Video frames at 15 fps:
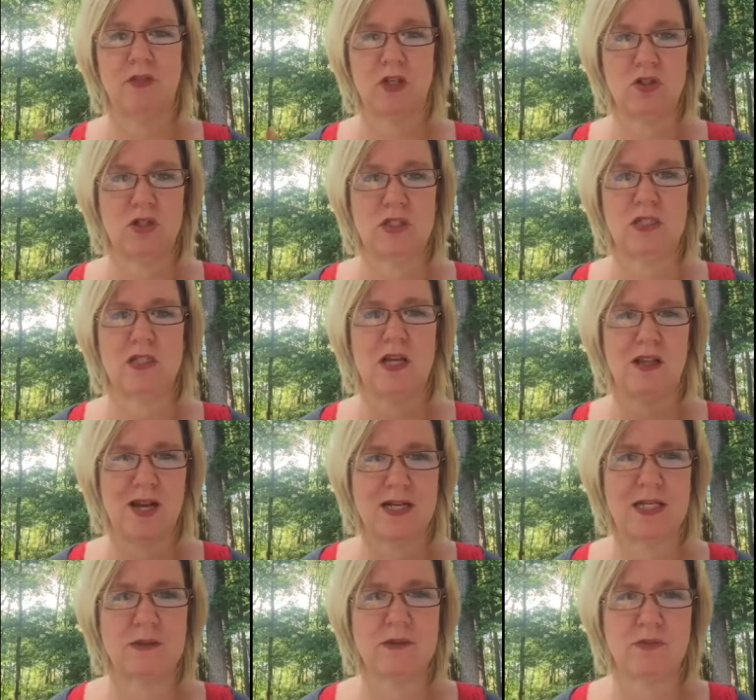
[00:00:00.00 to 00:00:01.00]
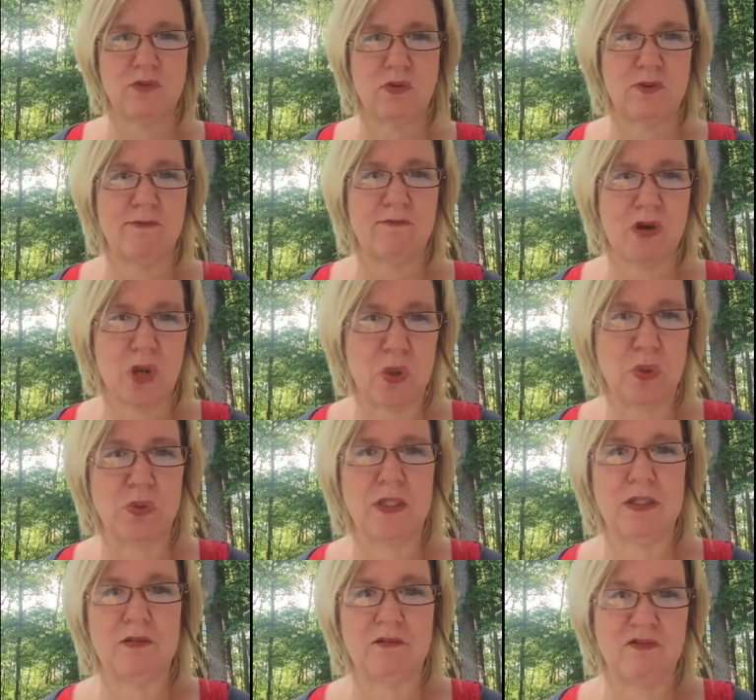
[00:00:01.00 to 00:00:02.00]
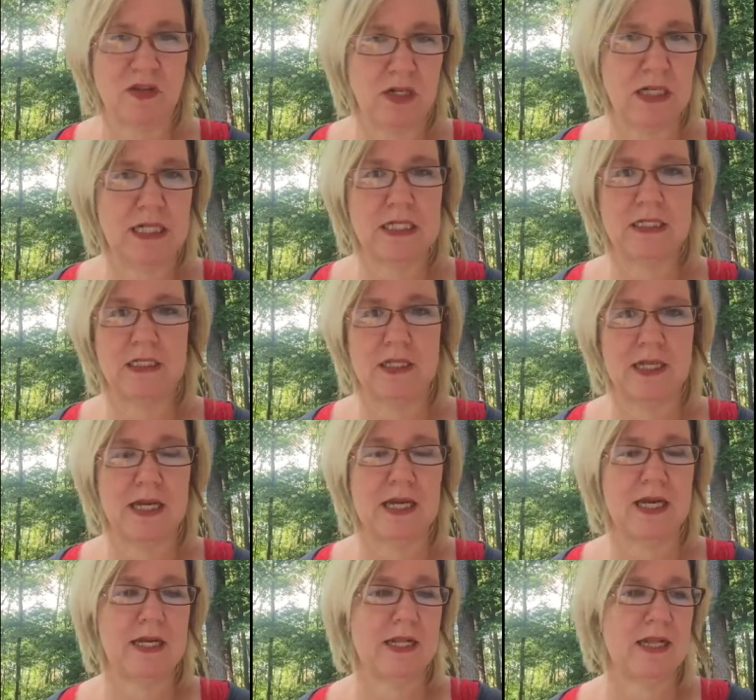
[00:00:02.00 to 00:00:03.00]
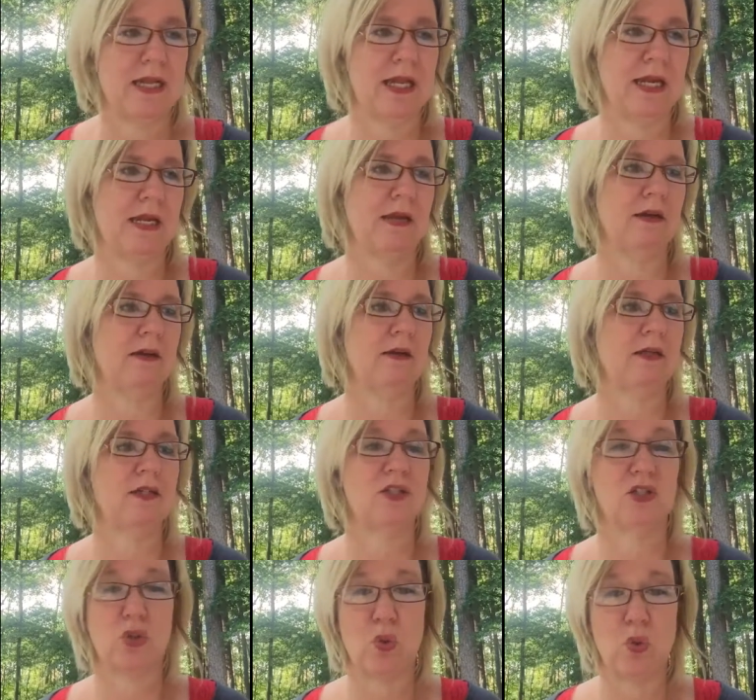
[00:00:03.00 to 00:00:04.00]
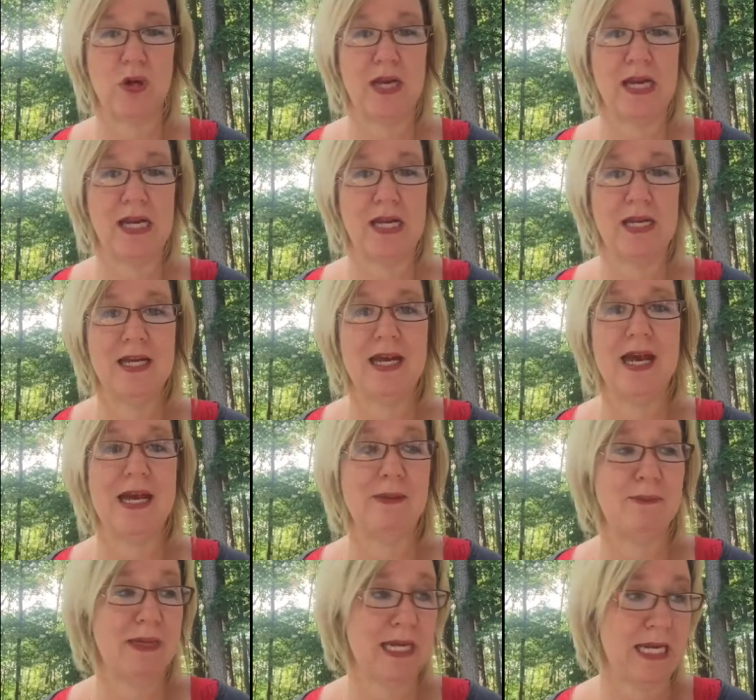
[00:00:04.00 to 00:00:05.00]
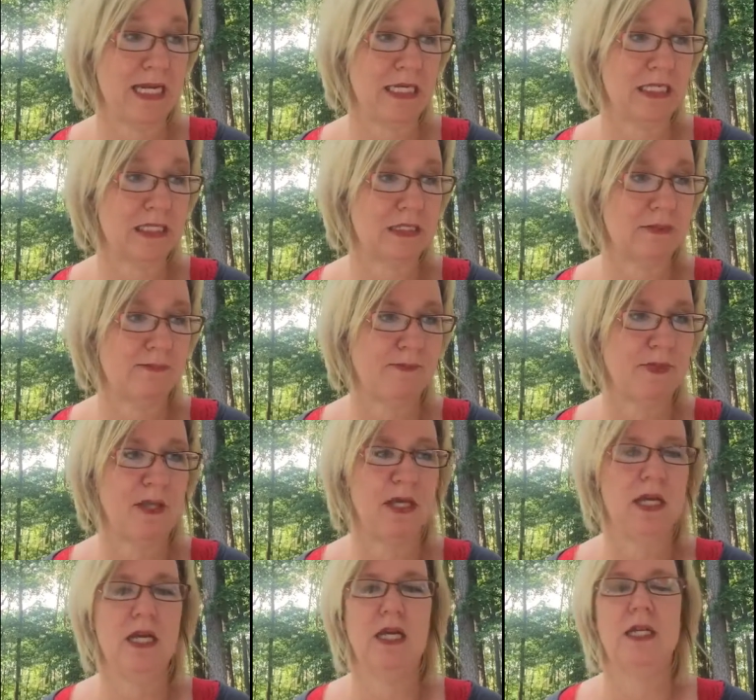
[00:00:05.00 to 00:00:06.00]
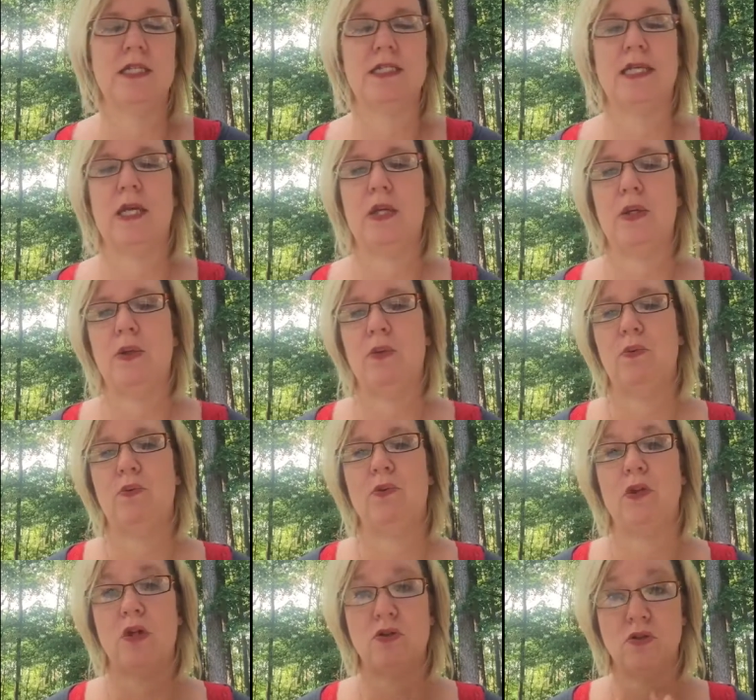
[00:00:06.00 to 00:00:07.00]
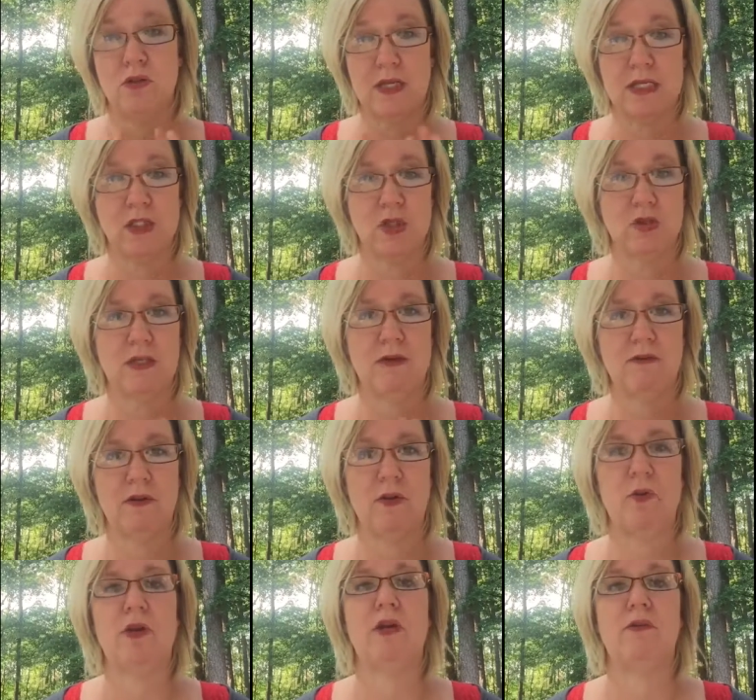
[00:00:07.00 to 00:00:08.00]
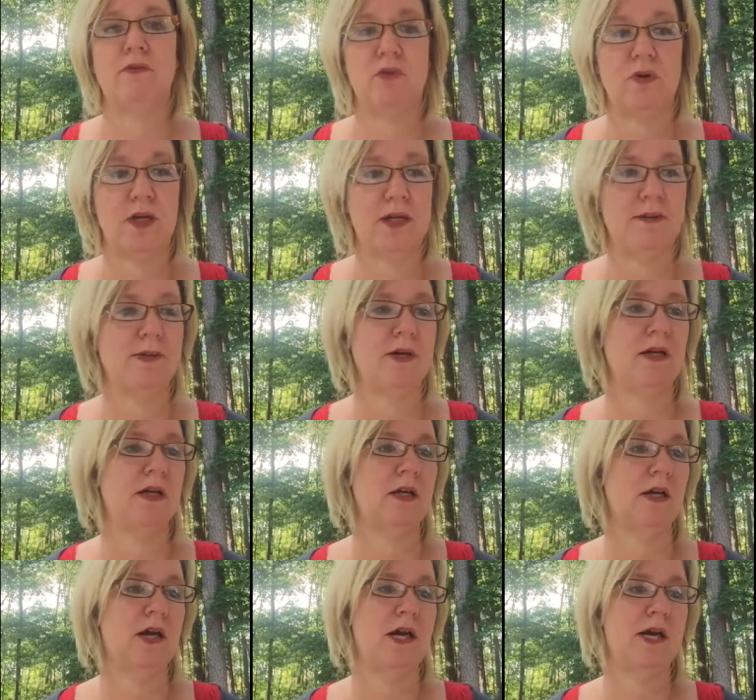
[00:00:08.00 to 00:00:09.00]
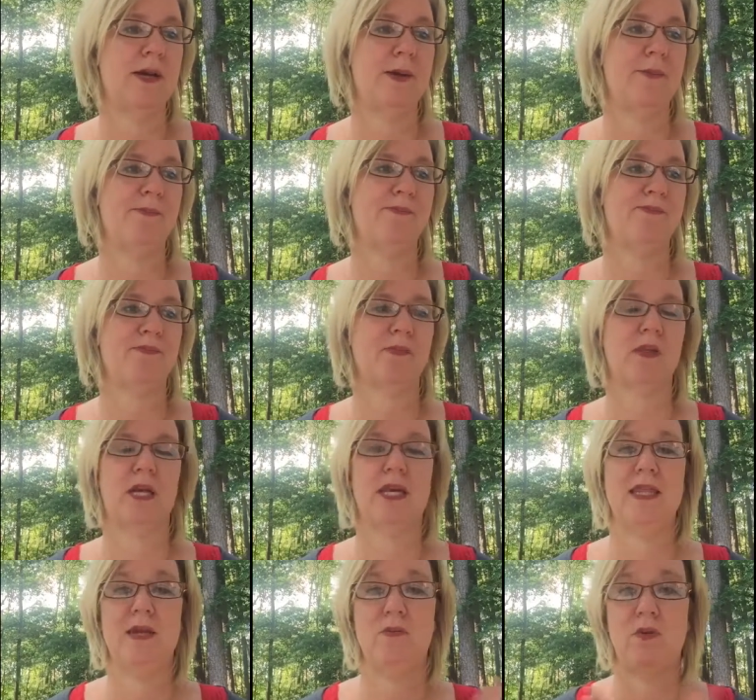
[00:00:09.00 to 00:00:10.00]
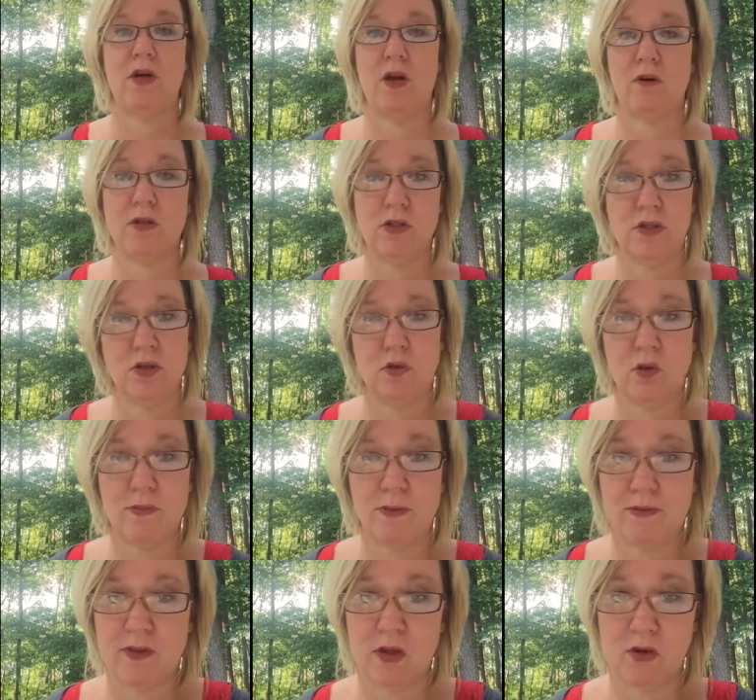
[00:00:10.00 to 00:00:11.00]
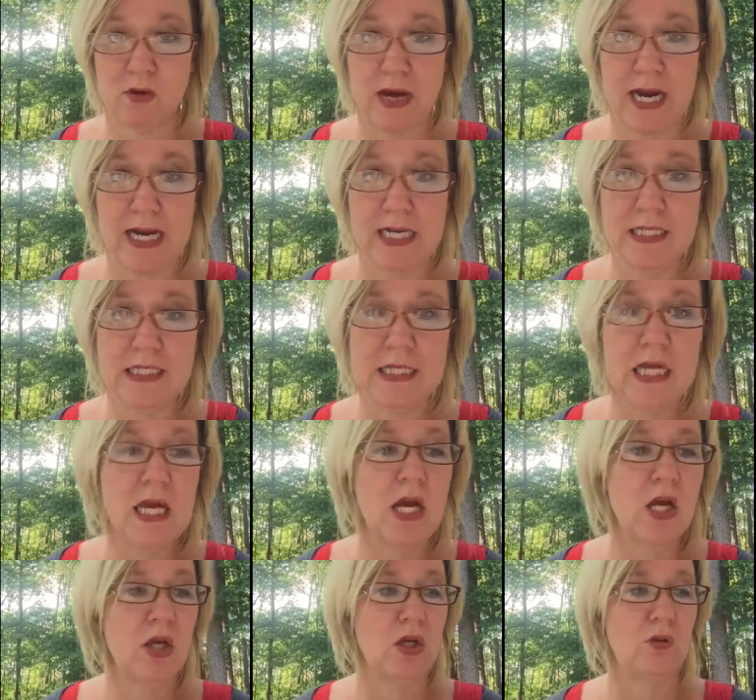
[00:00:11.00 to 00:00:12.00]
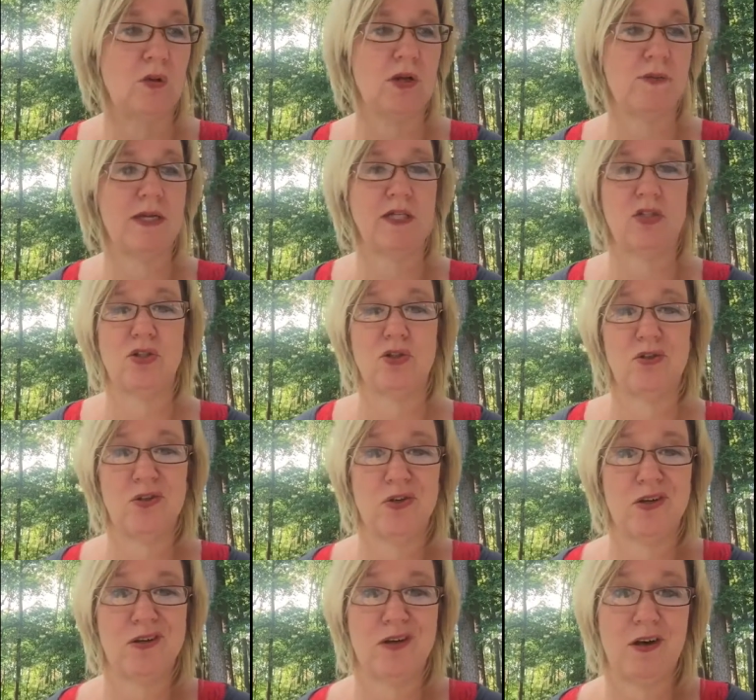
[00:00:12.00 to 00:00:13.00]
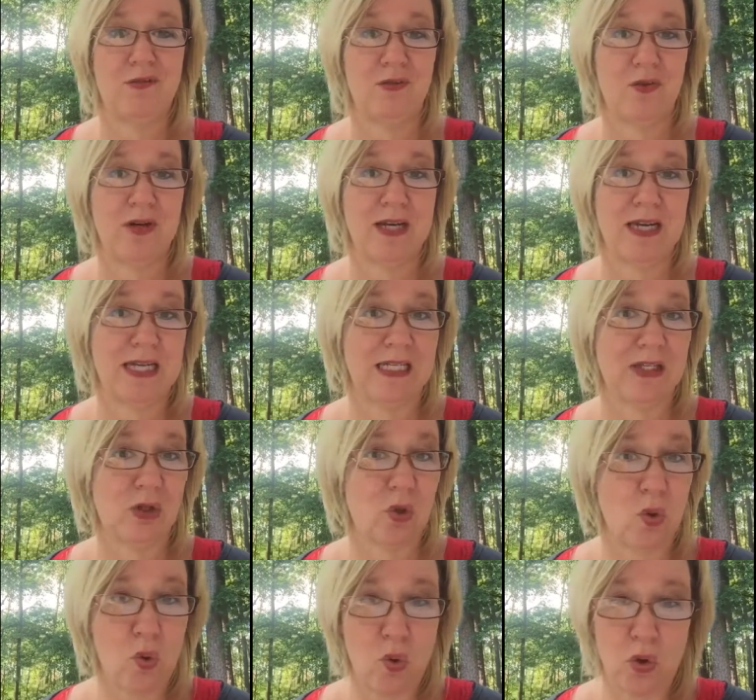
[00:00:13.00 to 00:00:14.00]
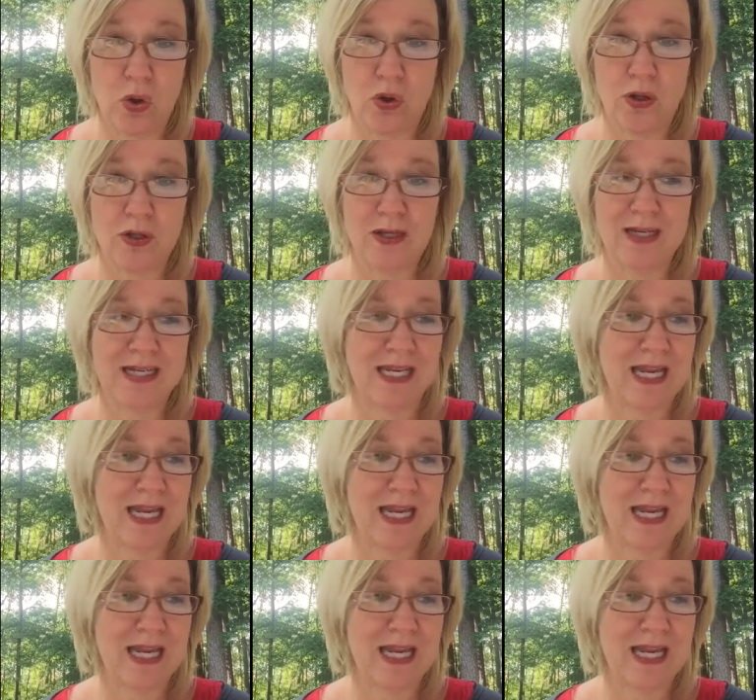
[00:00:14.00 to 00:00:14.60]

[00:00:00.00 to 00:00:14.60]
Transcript: they're just a lot of times full of mold and fungus and that kind of thing. Soy and peas. So those are things you definitely want to avoid. Um, and then we'll go into the group of the grains. You want to make sure you're avoiding corn,